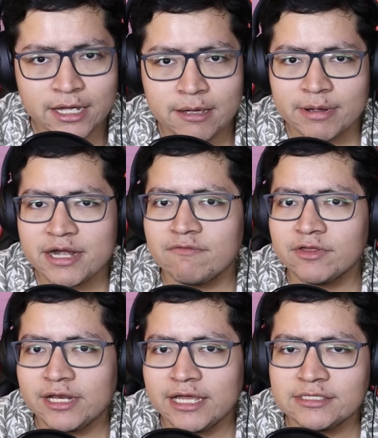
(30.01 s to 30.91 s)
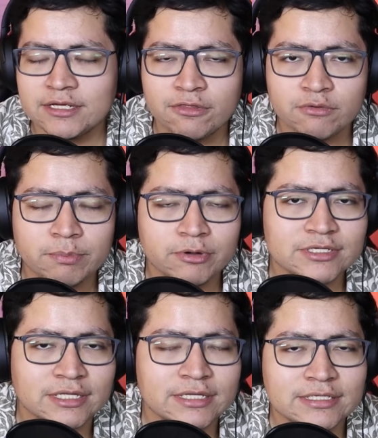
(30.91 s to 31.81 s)
but nevertheless, the 3 points
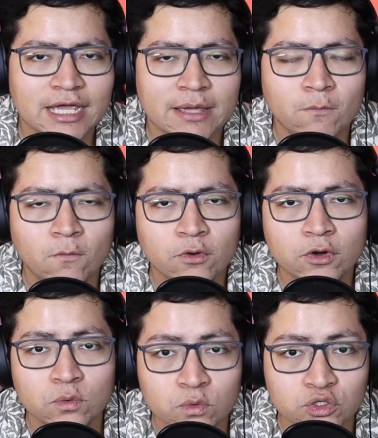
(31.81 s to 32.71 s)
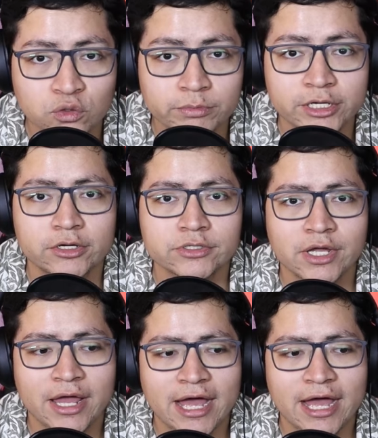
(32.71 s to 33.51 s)
in this game were crucial because